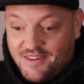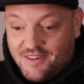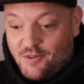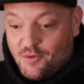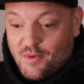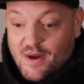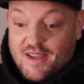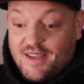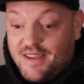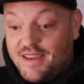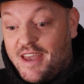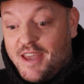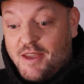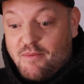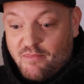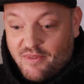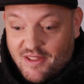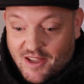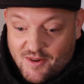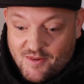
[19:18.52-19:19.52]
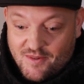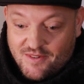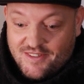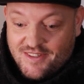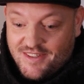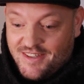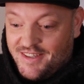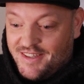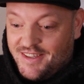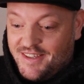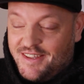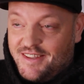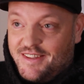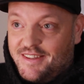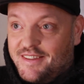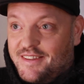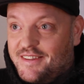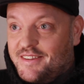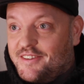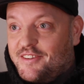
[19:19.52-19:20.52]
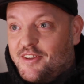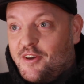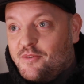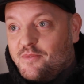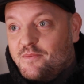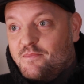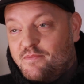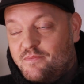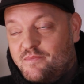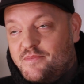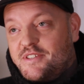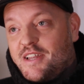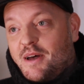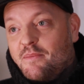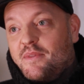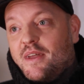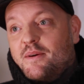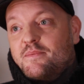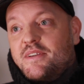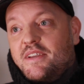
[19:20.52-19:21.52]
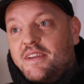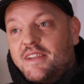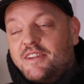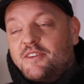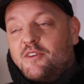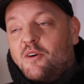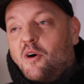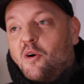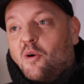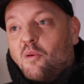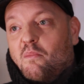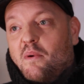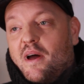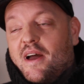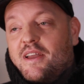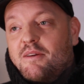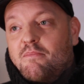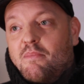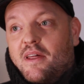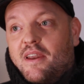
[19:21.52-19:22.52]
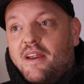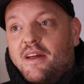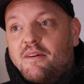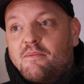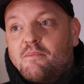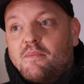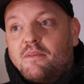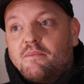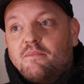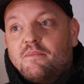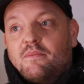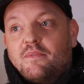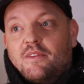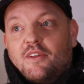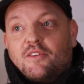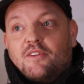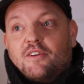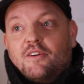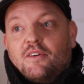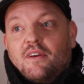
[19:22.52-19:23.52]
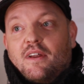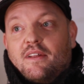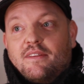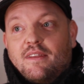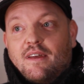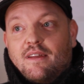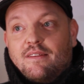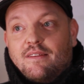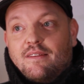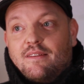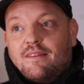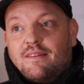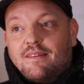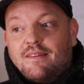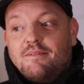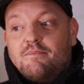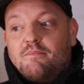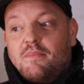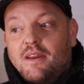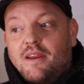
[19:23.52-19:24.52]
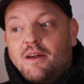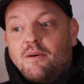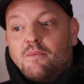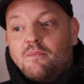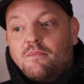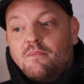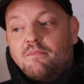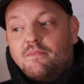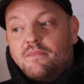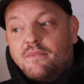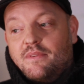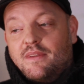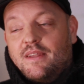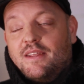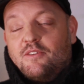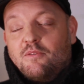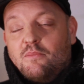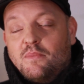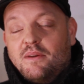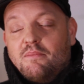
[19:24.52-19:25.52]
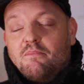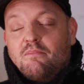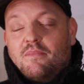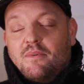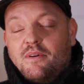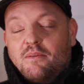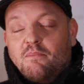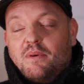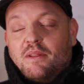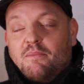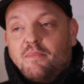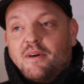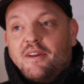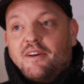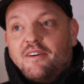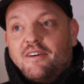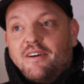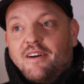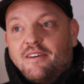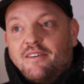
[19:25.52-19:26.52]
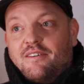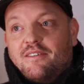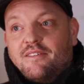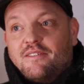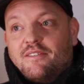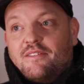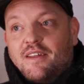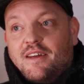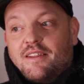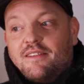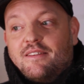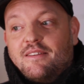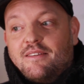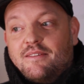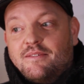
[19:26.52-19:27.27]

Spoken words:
rain cape now? So sometimes I need to hold back, but I'm not good at that. But I need to be a bit better on that.